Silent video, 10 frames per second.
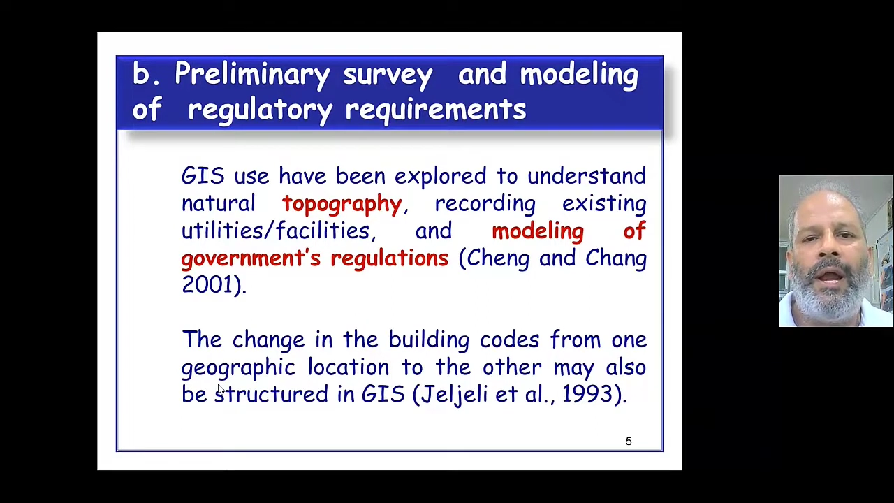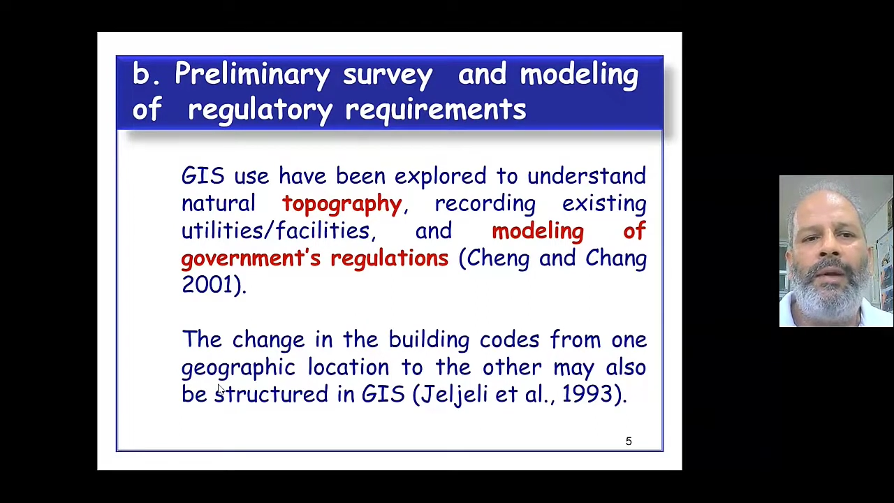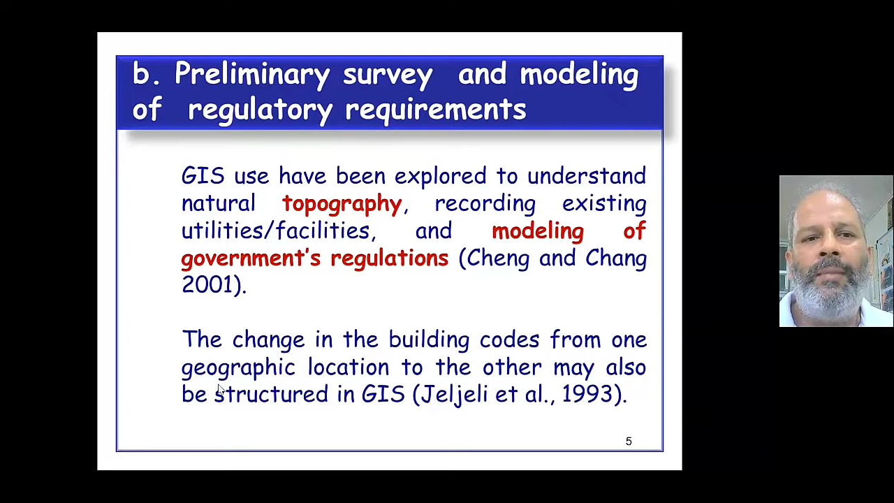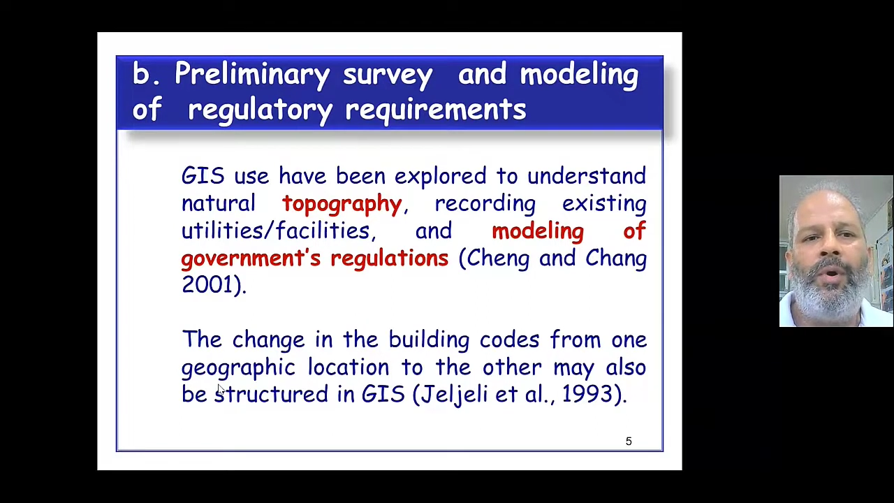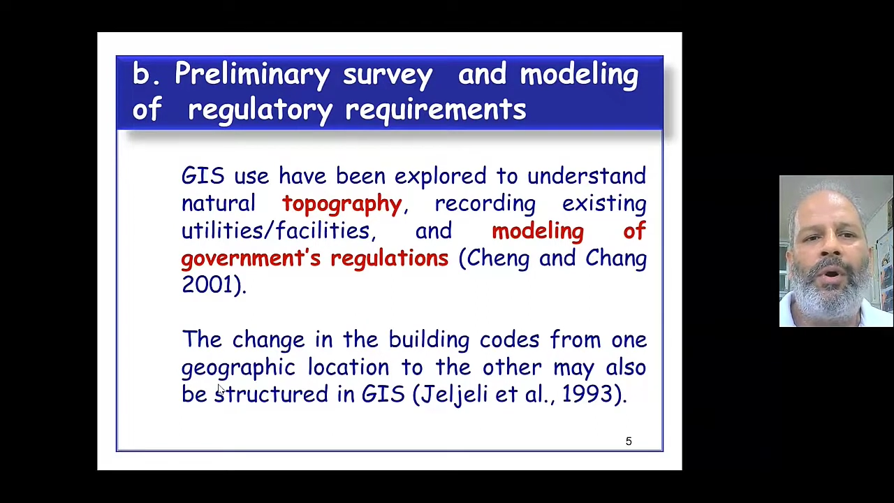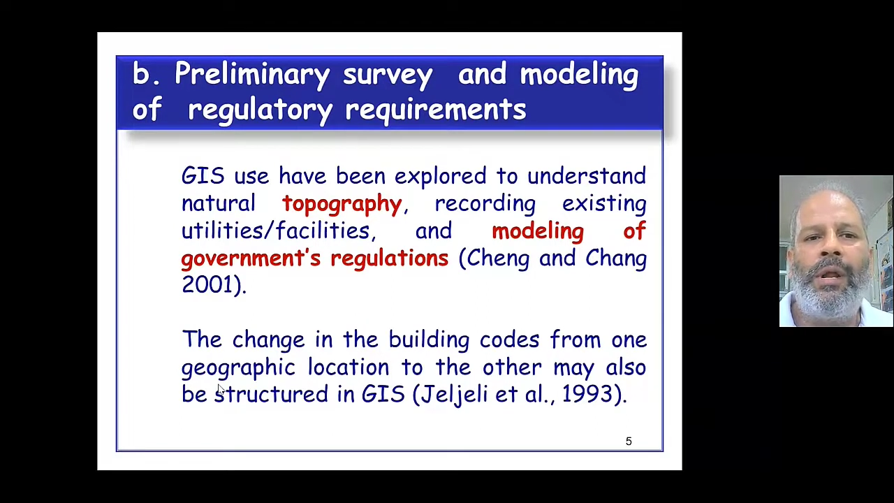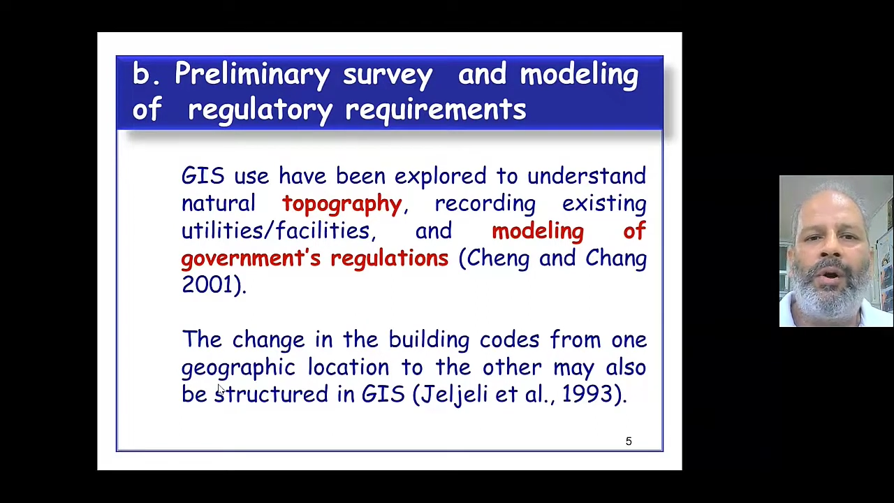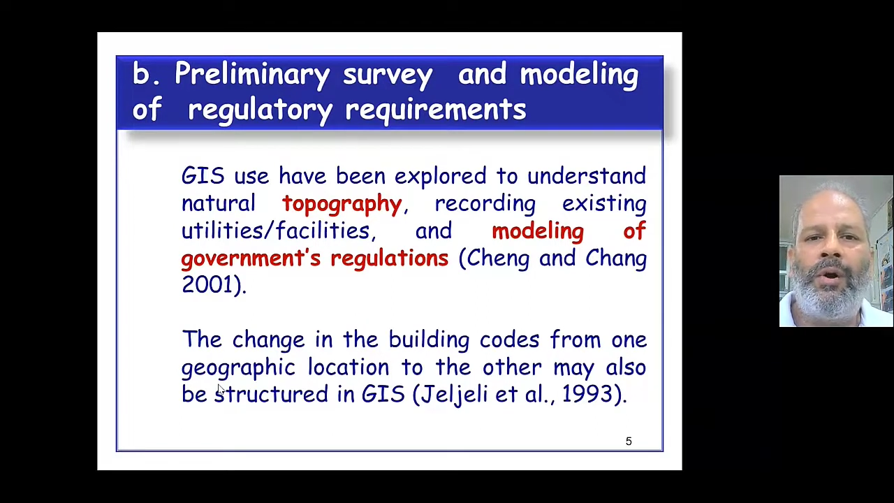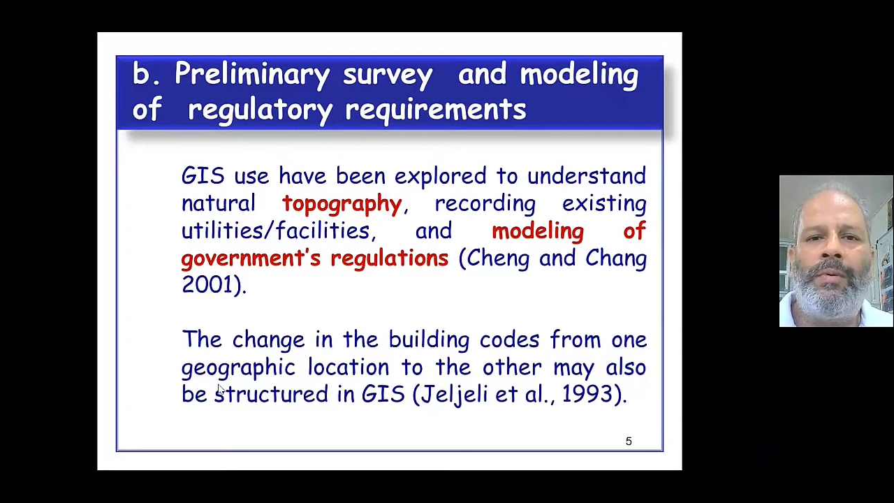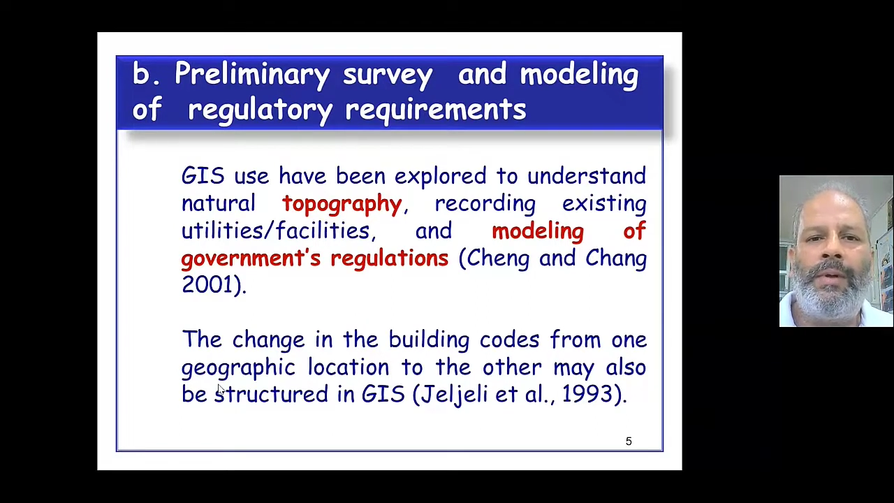and
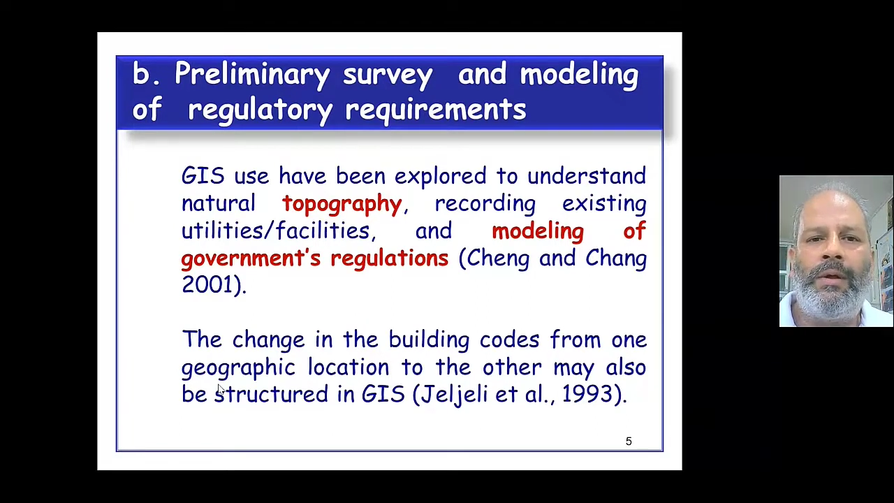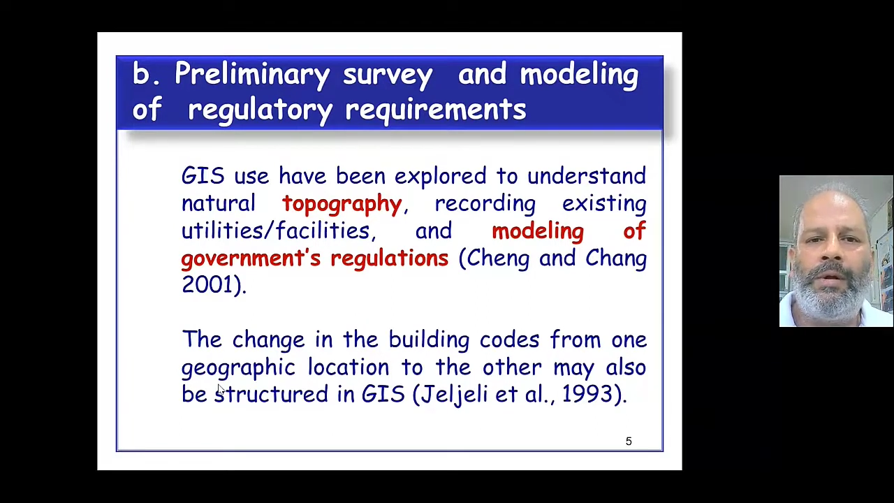modeling of